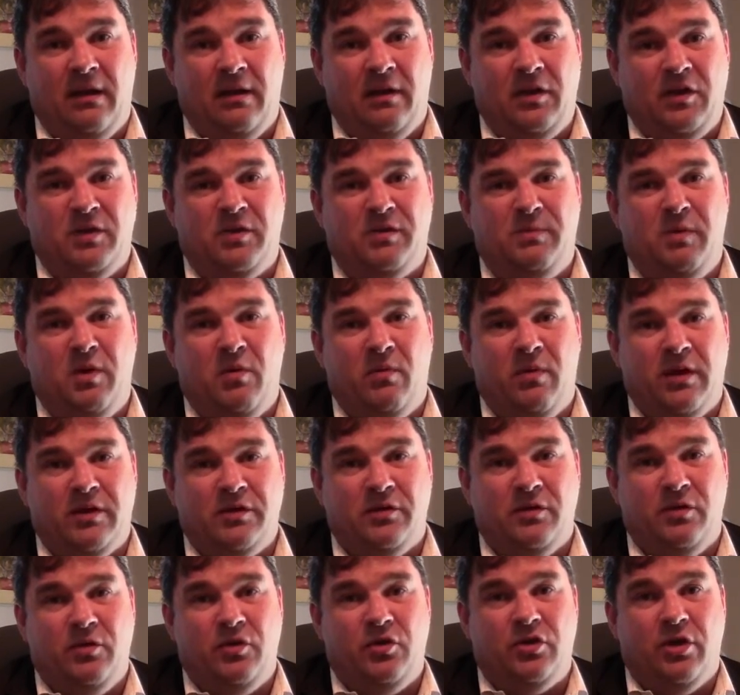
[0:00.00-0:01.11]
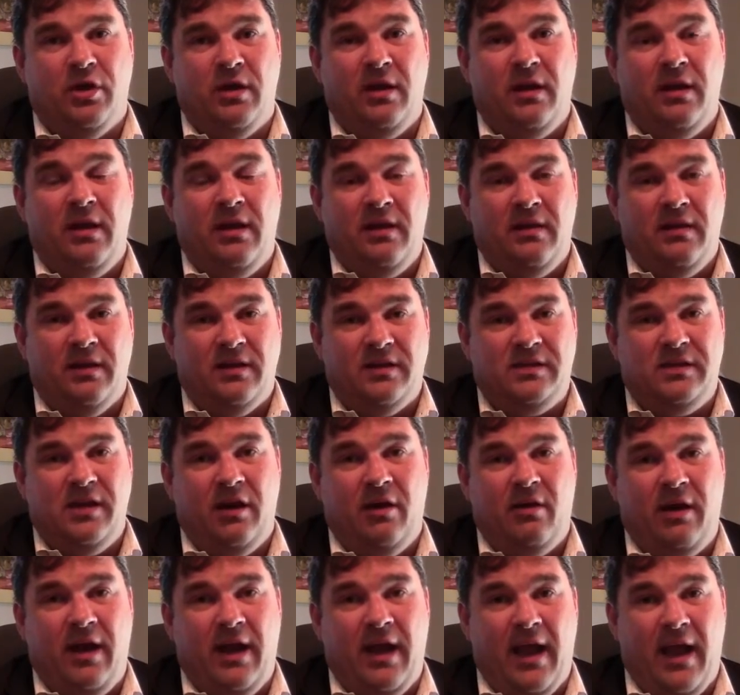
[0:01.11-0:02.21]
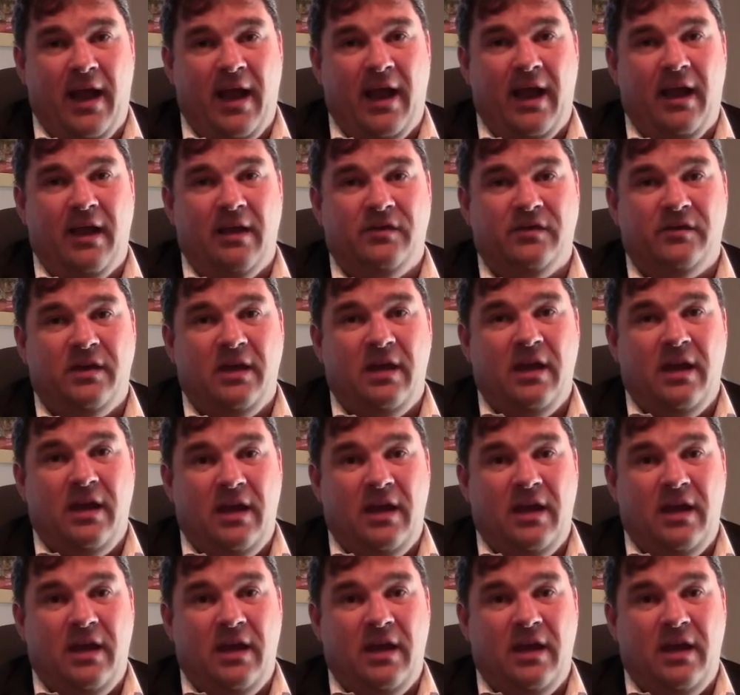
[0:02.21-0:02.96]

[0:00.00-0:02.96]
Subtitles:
a dispute resolution that CRA has